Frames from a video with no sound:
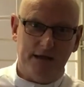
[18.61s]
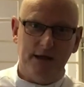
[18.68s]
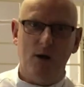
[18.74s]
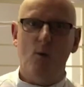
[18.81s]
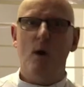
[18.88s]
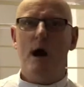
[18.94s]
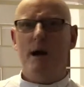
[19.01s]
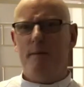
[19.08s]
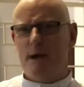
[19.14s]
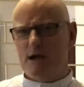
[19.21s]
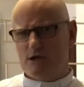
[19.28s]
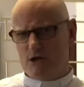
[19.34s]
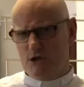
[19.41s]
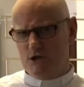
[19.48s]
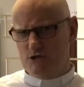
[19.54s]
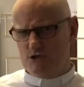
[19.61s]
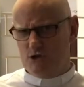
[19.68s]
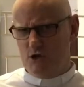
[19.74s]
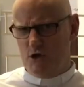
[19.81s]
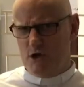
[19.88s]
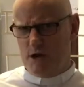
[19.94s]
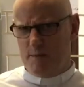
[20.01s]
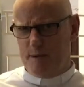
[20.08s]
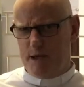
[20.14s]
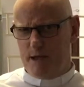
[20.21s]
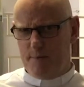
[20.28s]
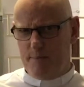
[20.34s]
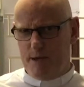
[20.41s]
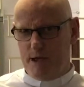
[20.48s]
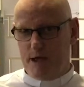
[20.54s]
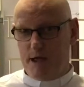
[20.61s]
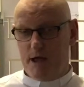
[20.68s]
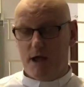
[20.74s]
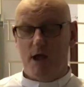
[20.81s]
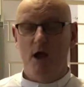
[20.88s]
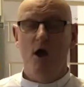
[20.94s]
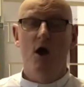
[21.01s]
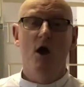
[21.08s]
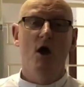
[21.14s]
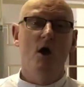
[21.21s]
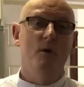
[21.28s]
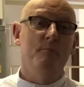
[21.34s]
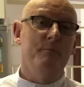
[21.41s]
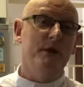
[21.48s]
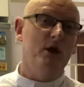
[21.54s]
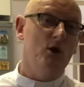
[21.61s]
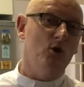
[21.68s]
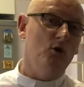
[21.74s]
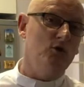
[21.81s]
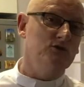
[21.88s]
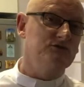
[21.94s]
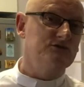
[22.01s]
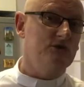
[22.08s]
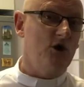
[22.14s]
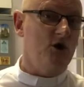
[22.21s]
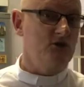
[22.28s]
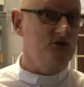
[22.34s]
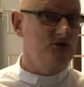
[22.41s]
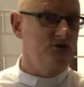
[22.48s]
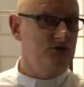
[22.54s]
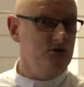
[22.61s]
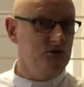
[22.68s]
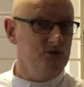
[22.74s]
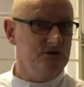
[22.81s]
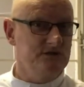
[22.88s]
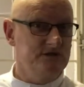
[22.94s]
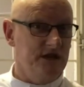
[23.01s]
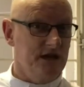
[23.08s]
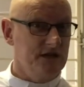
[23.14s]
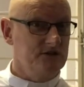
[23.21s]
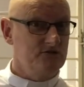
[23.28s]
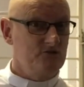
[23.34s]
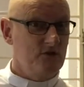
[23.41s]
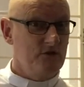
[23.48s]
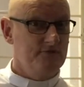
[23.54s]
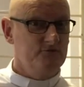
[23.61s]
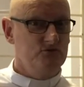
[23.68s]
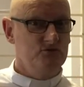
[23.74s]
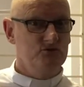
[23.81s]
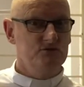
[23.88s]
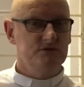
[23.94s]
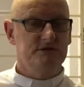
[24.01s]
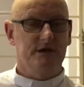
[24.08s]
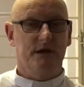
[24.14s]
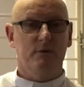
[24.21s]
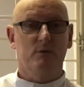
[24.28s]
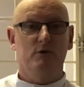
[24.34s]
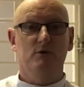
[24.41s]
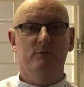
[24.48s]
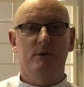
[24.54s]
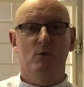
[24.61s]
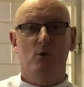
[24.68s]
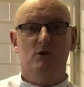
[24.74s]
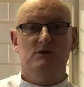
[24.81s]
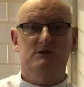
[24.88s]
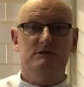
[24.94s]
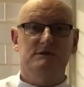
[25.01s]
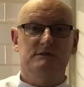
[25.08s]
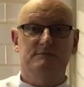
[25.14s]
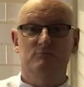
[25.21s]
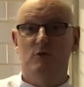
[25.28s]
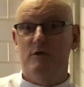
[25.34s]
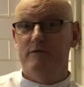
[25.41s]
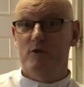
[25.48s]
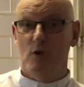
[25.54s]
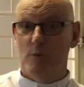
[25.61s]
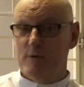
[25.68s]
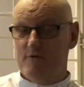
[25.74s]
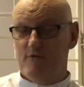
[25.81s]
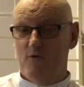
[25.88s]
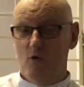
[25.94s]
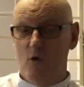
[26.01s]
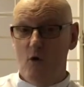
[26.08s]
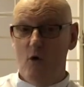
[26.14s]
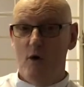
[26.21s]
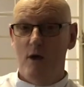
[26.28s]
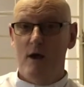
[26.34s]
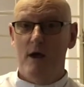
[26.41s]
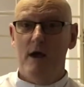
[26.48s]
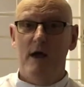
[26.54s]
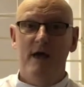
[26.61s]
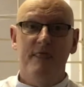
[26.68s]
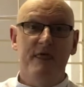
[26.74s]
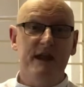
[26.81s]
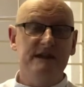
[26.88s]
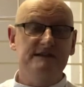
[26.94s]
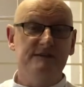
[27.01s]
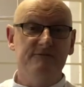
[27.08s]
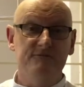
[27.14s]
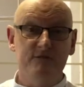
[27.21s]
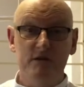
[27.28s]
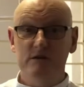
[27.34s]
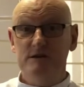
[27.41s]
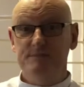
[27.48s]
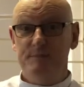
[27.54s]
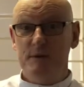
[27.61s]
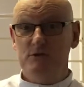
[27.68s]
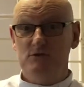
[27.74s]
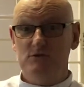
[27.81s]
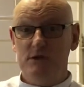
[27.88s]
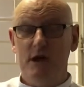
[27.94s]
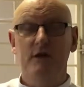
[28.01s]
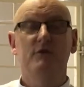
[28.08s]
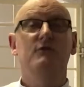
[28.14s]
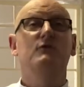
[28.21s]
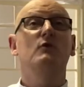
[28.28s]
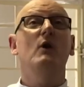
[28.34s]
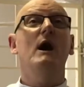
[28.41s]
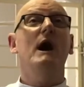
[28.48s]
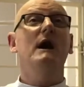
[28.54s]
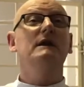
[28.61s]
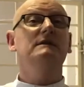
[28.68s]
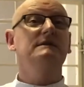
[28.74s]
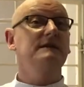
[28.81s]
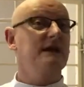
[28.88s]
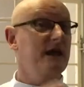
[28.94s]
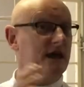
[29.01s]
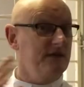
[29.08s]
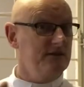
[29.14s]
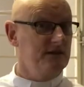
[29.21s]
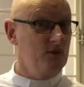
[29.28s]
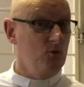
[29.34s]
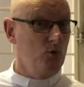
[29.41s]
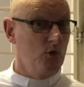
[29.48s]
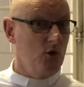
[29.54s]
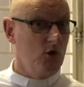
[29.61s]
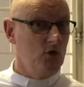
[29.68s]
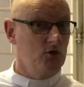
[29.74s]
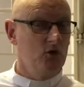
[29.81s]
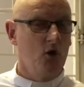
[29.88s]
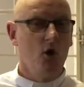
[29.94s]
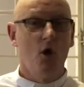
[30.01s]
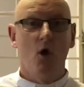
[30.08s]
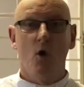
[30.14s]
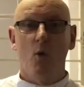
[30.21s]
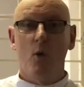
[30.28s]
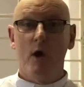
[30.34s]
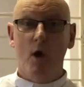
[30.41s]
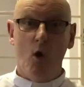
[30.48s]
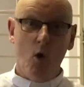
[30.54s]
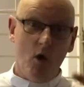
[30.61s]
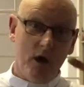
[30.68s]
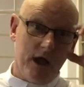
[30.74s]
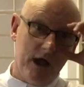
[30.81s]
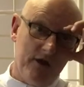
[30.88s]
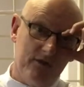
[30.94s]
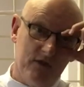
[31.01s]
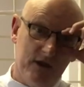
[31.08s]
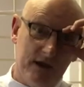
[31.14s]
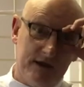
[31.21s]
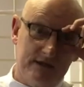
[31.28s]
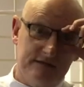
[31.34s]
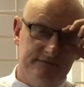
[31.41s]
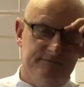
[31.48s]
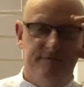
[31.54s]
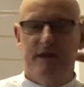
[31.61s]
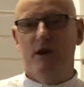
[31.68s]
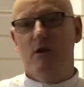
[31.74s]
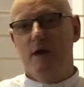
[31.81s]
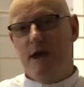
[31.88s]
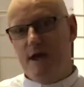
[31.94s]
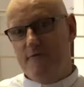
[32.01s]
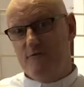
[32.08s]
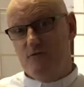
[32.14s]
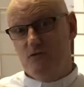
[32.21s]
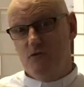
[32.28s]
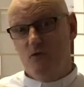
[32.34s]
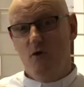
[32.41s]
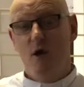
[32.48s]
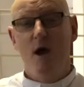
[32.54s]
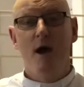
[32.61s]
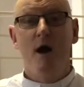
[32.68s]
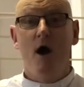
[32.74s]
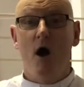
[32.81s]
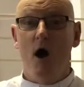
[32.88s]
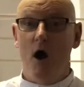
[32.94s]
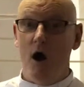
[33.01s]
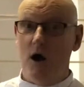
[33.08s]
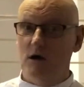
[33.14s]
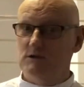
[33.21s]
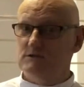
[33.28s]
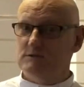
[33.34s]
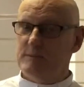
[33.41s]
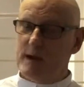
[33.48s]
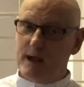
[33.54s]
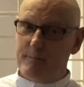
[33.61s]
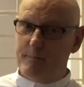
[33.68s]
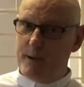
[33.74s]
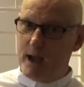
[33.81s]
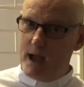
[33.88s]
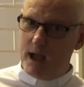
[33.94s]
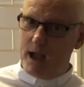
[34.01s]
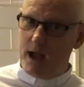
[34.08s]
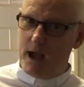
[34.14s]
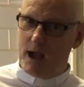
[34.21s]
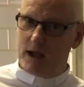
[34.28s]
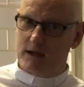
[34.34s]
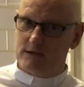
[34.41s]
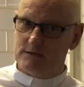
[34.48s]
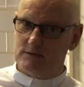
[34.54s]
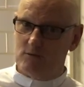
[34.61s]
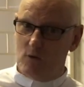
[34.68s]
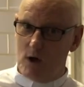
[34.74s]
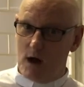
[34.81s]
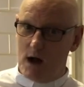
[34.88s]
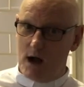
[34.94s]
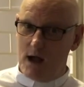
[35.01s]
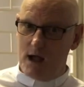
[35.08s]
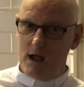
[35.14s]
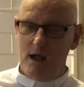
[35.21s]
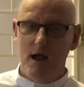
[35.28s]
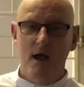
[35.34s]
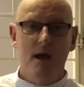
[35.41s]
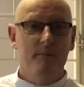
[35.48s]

Now, why am I going to show you how to make a pancake? Because on Tuesday, Shrove Tuesday, when you'll be watching this movie or before, that is a very special day throughout the Catholic world where all Catholics, they don't have to, are asked to make pancakes. Why?